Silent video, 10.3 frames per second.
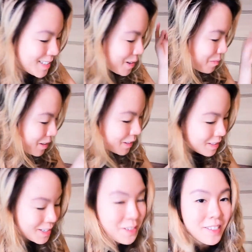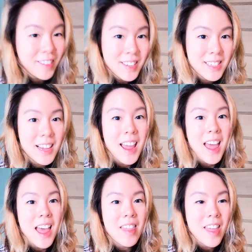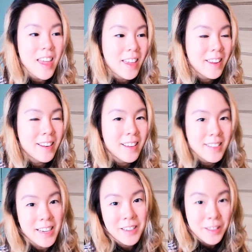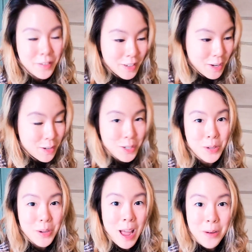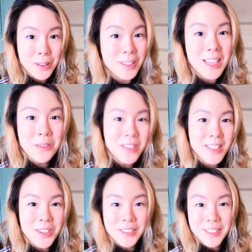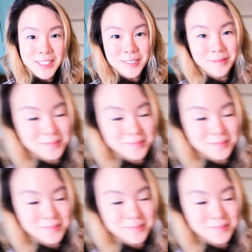So I'm gonna continue this and then take another video and show you how it looks like once it's all done.